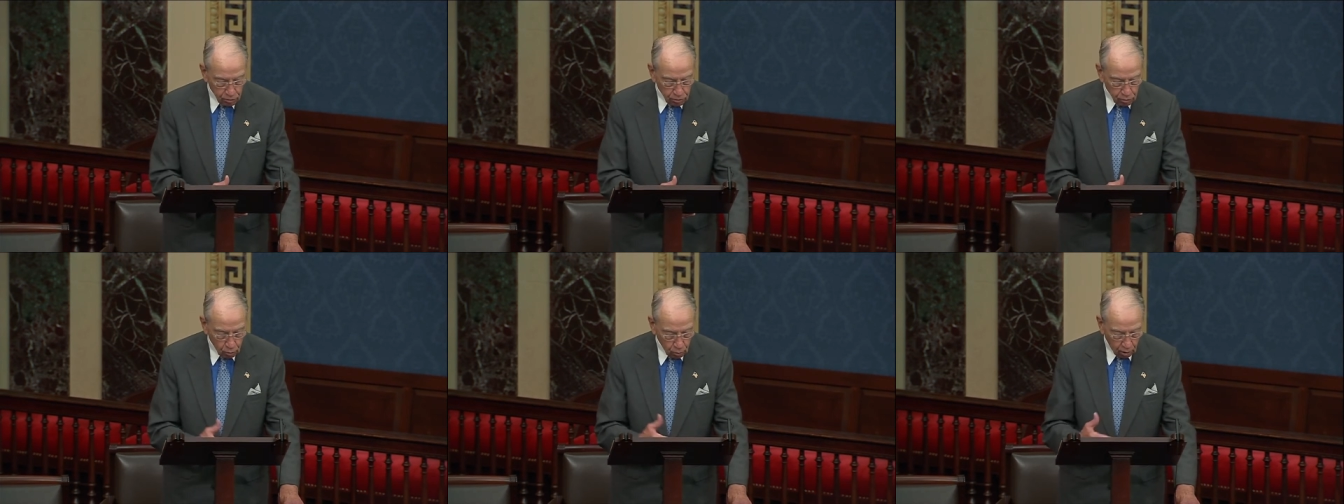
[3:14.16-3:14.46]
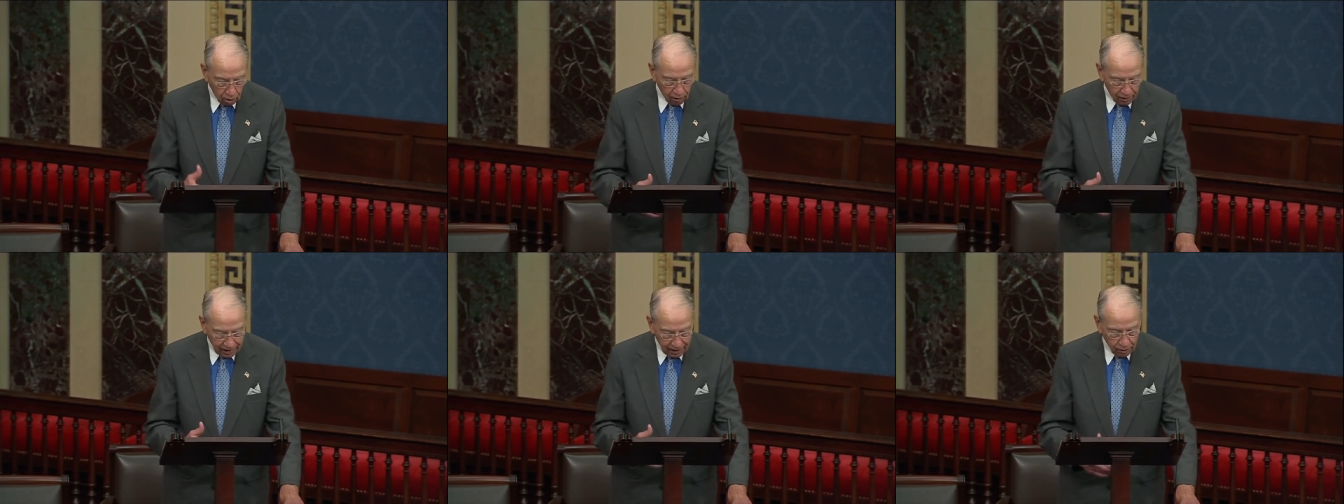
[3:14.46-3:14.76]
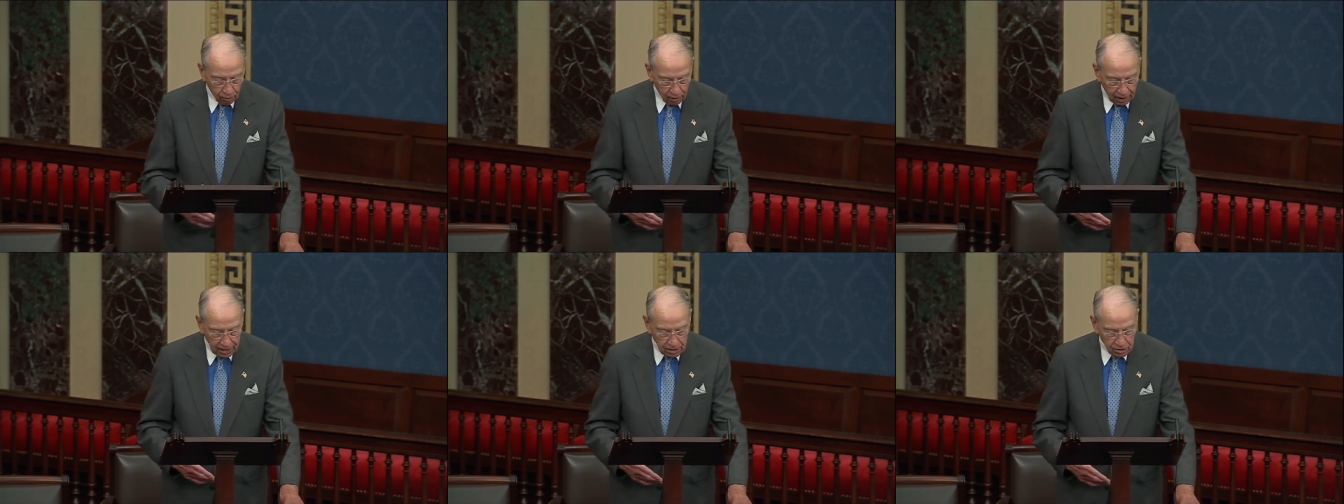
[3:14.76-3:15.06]
who are
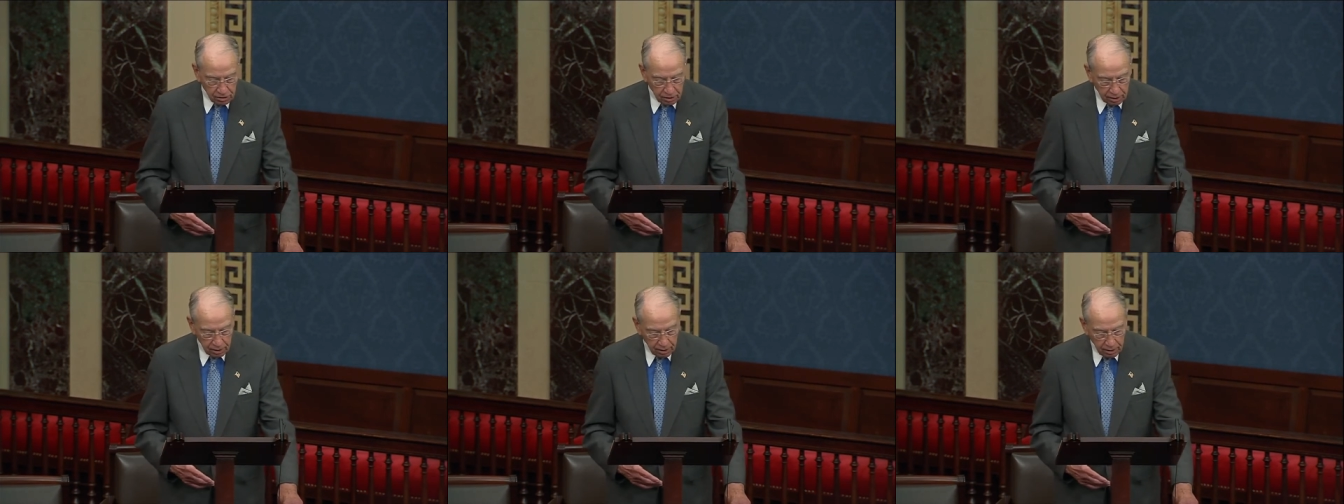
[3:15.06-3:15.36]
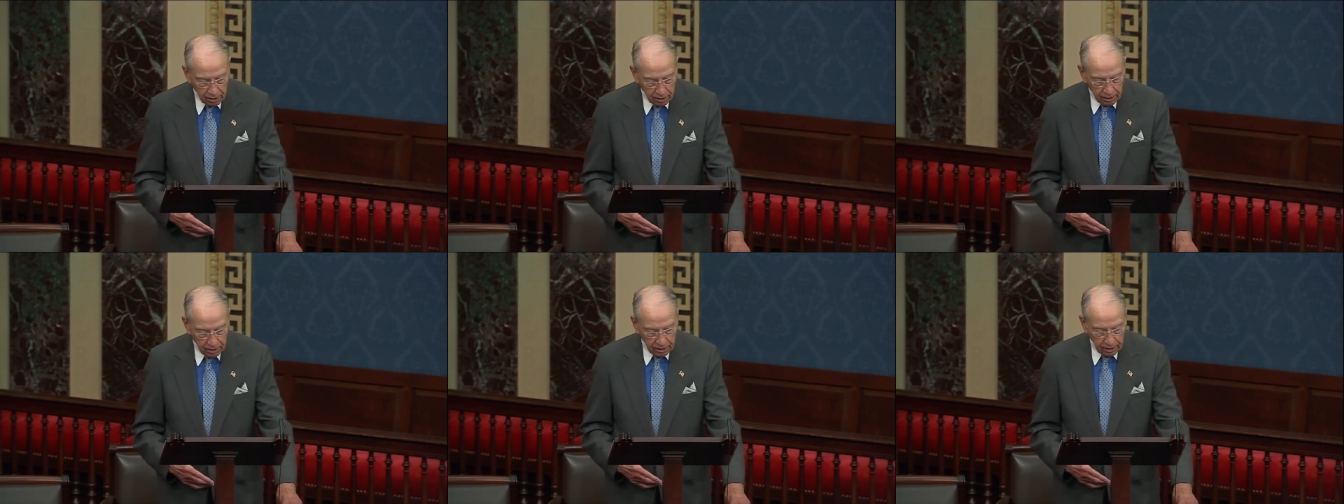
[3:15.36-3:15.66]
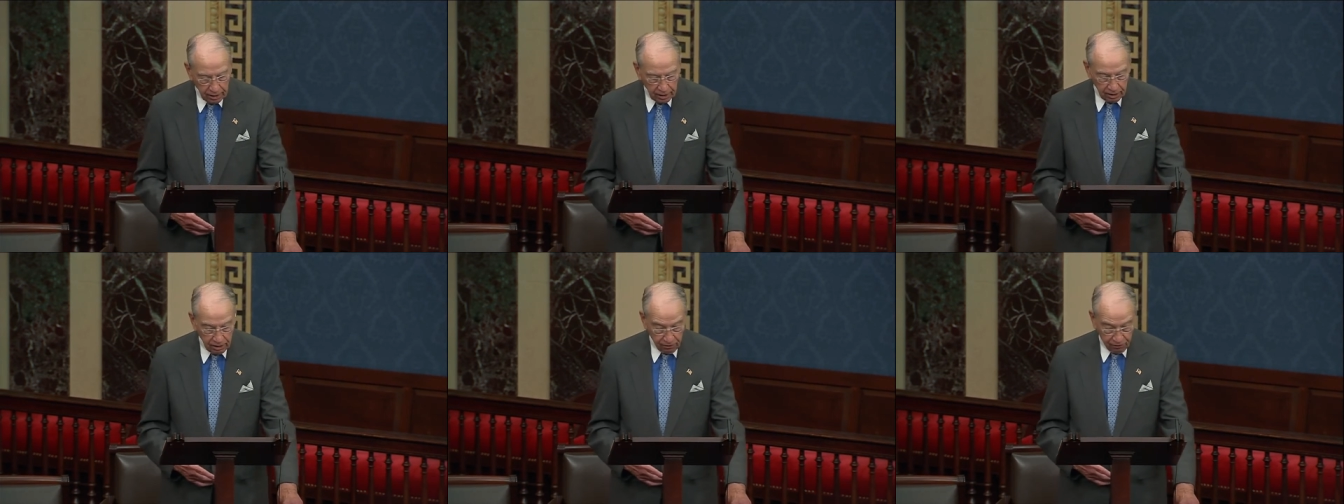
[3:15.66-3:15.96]
interested
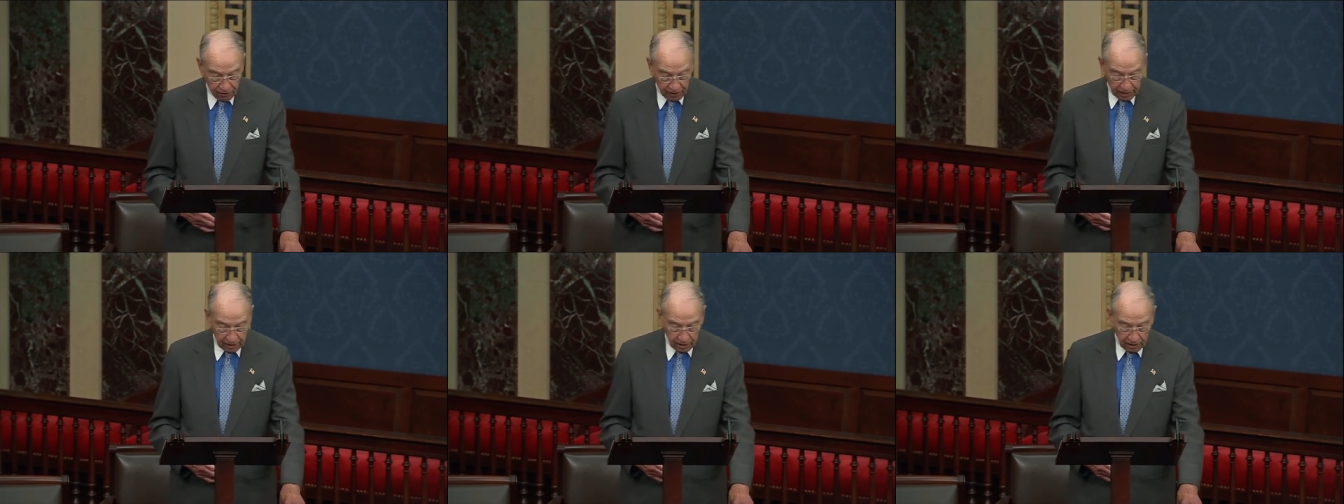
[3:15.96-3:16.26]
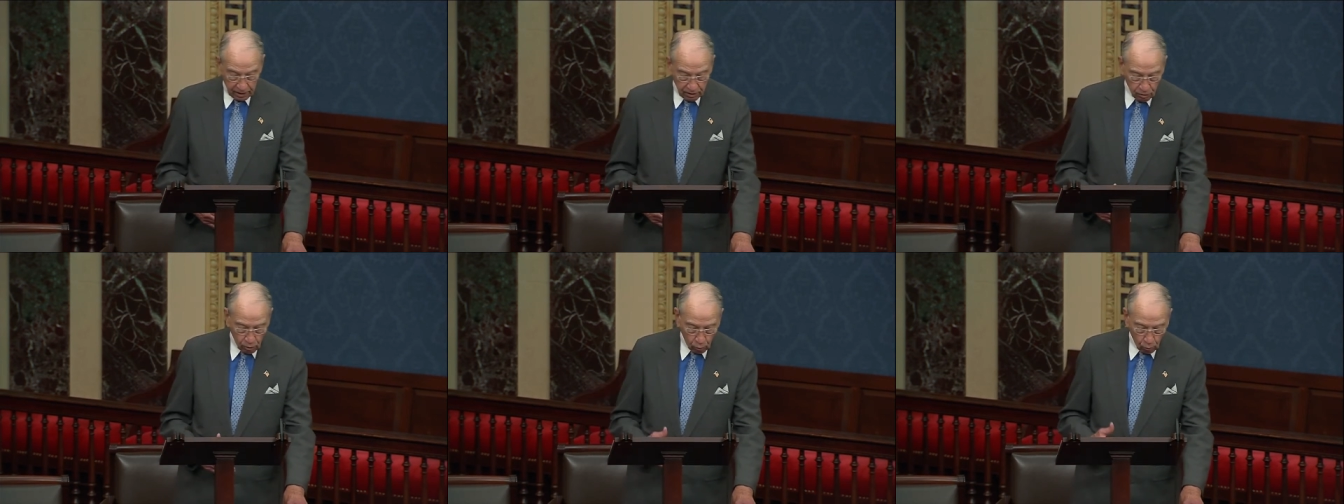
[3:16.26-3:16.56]
in defending the